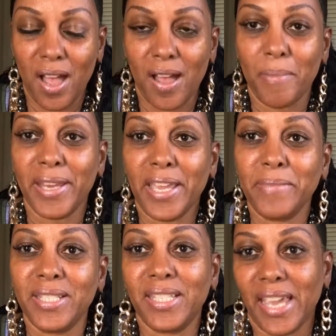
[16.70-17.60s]
My name
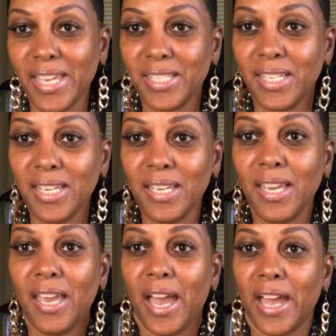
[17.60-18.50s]
is Daisy.
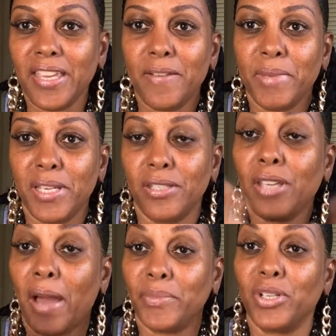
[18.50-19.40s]
I'm
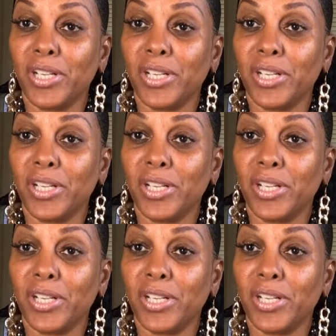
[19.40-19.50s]
your